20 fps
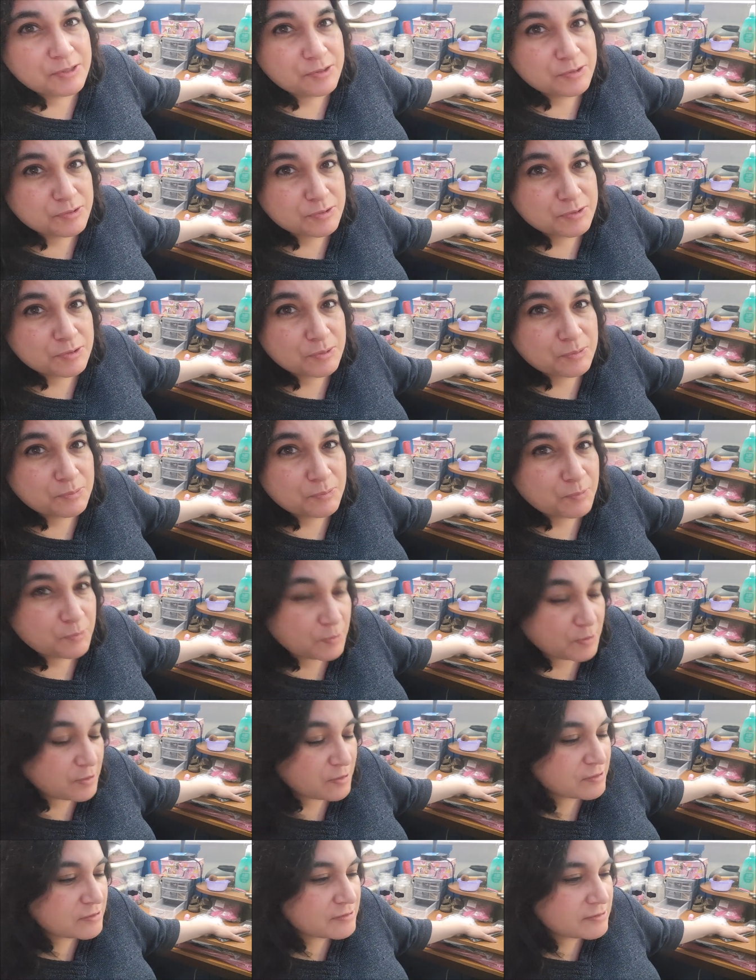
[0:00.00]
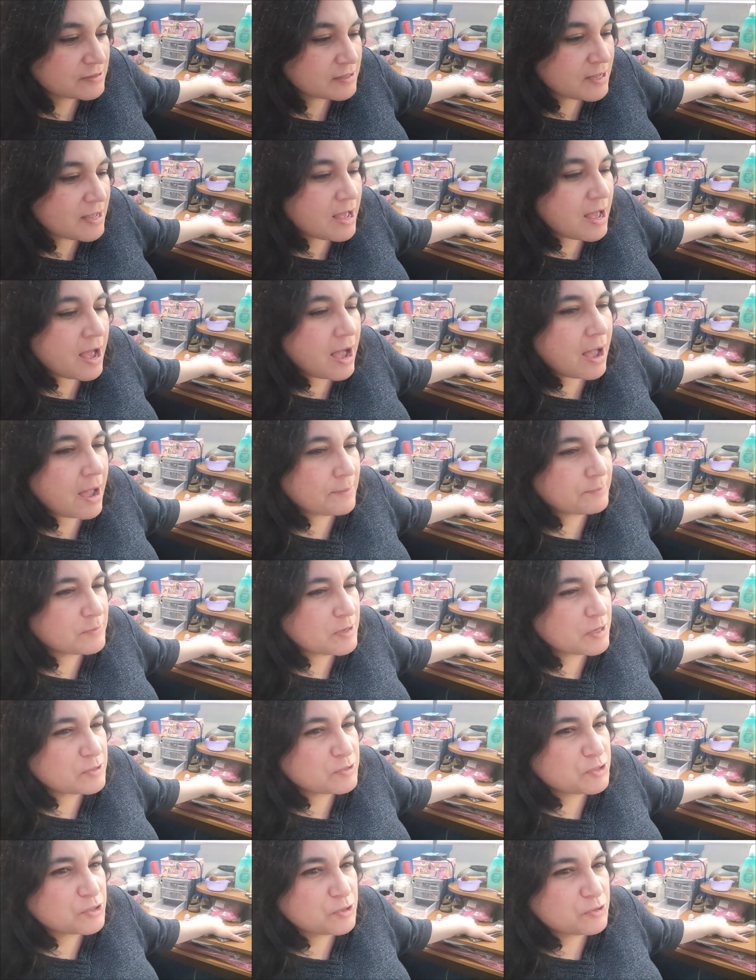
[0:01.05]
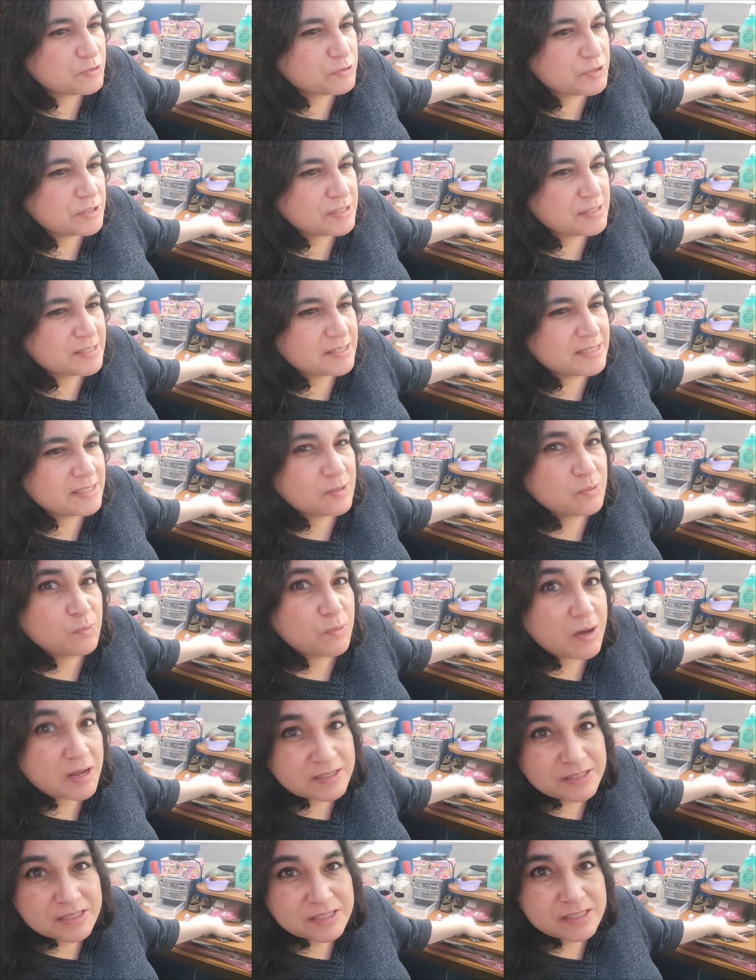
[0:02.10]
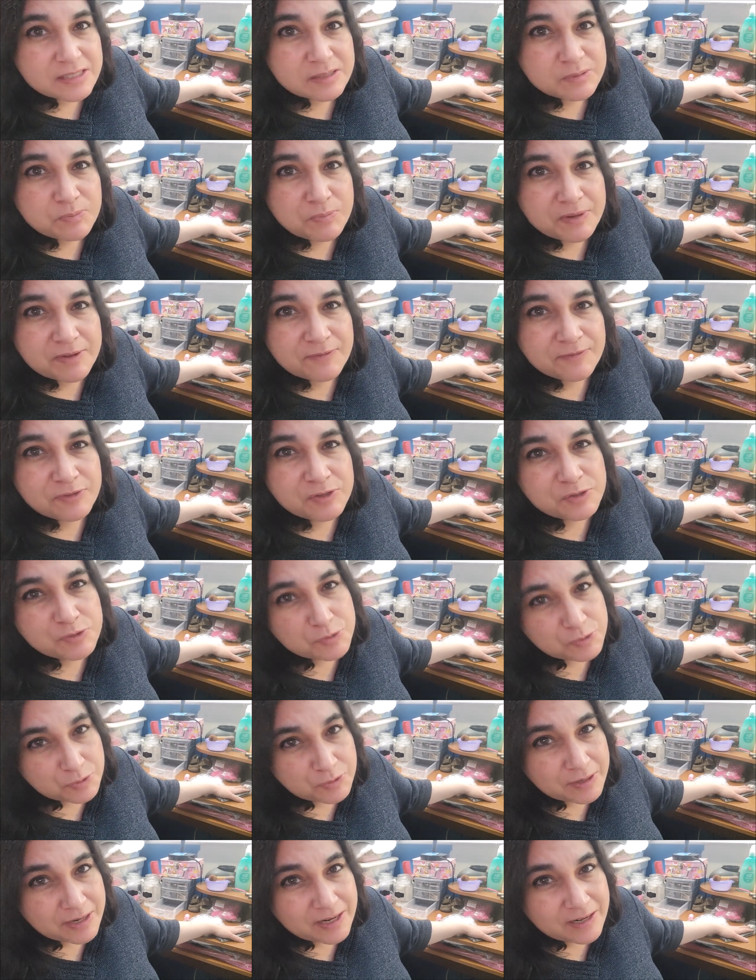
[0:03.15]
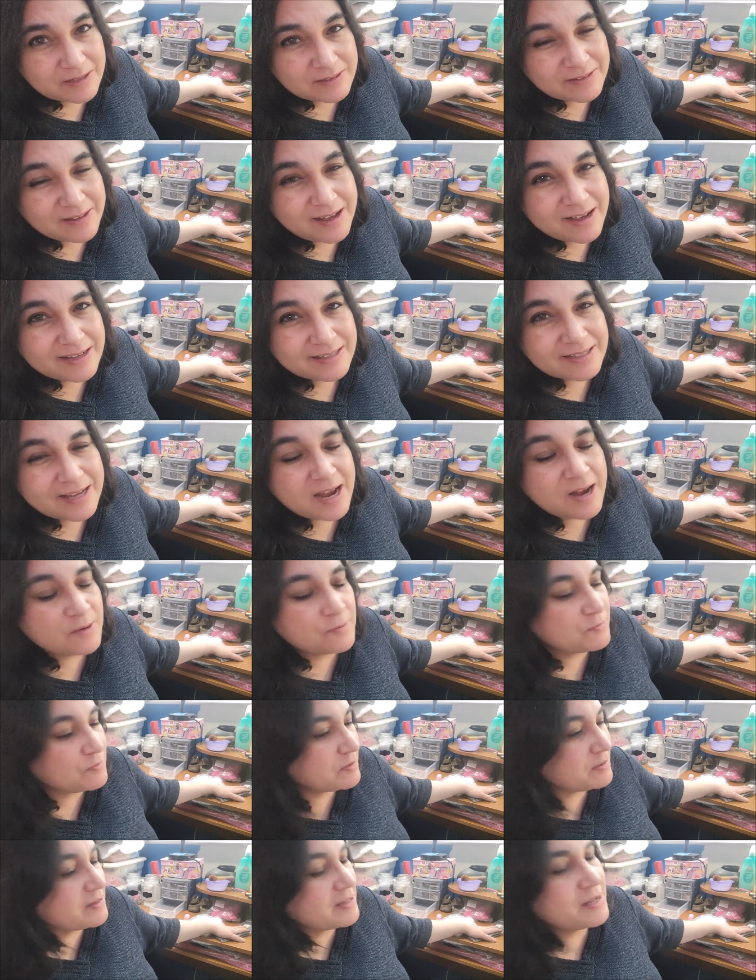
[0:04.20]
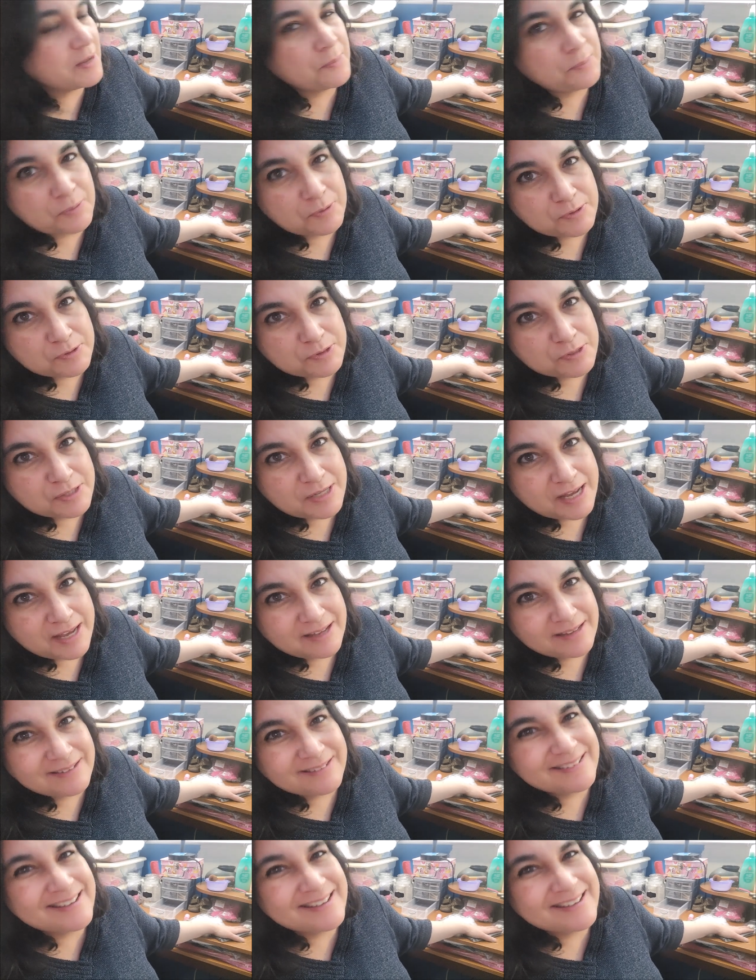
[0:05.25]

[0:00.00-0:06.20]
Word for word: YouTube world. I'm not sure if she still watches, but if you do, Caroline, I really appreciate.